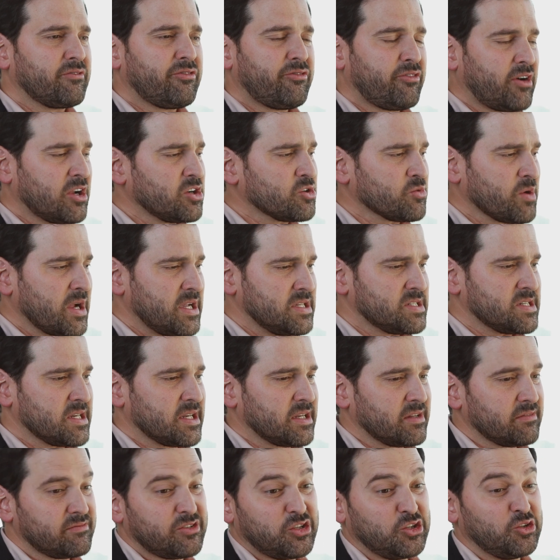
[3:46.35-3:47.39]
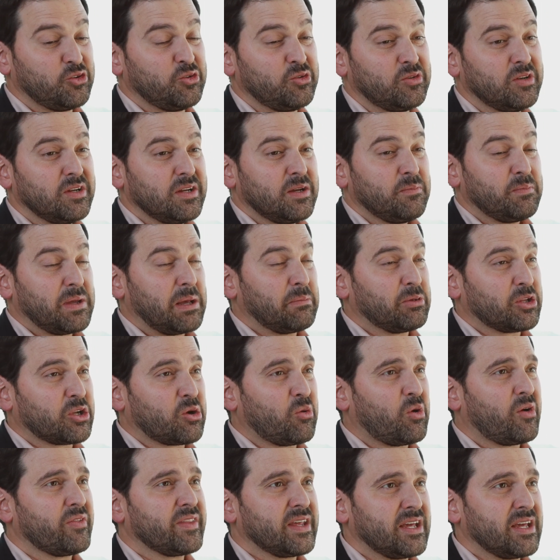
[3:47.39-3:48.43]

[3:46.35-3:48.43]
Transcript: fundraising to be able to go on